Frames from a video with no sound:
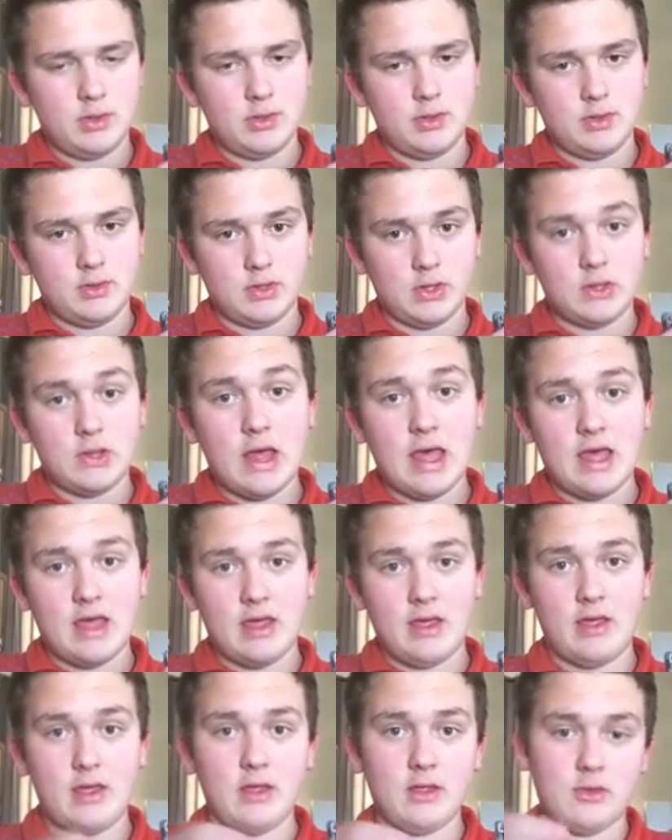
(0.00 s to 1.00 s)
the lat,
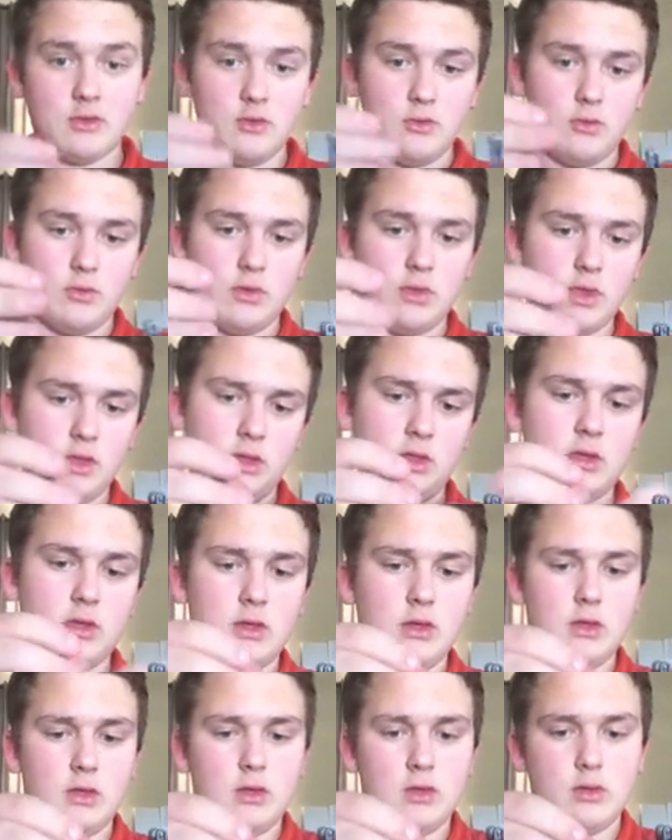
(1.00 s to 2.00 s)
to the
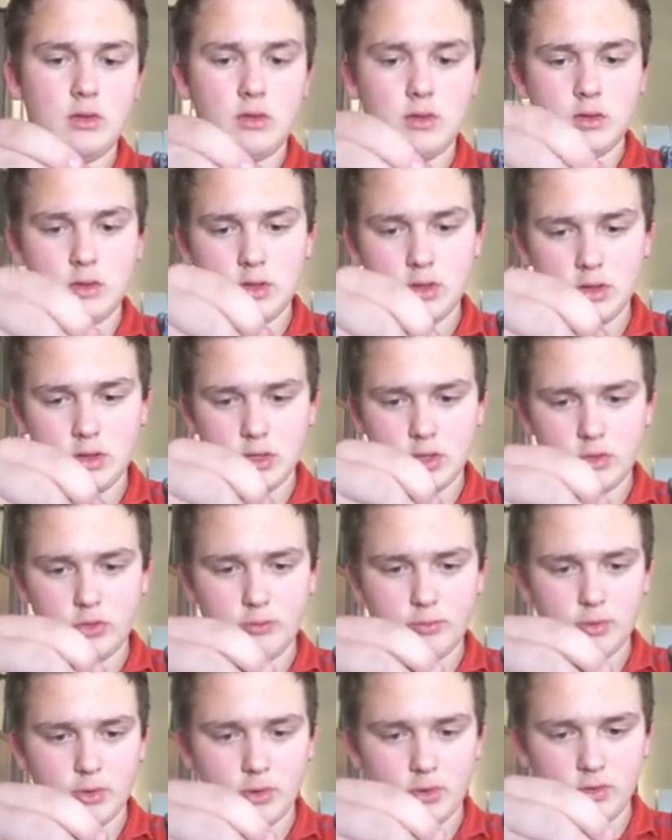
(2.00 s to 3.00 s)
other
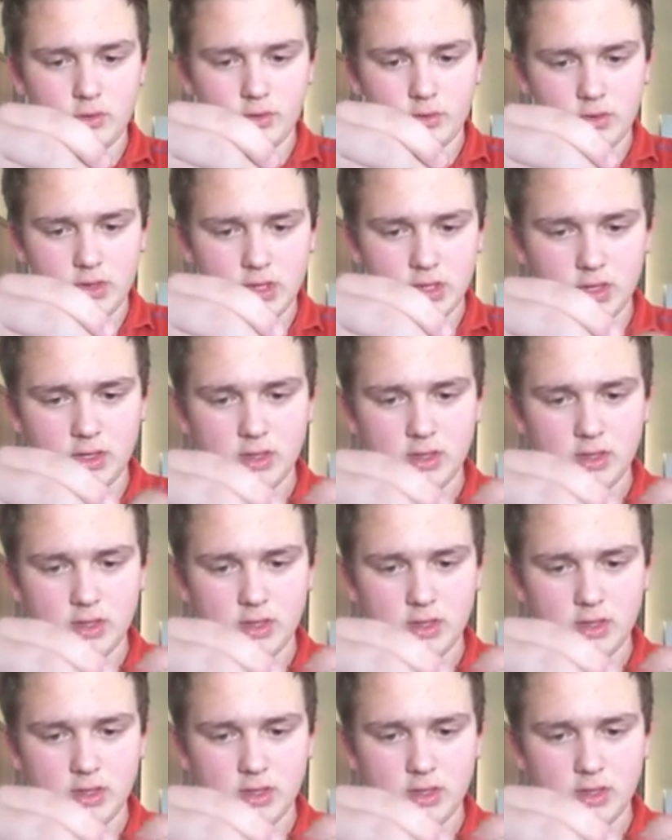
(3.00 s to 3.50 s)
part of the leg.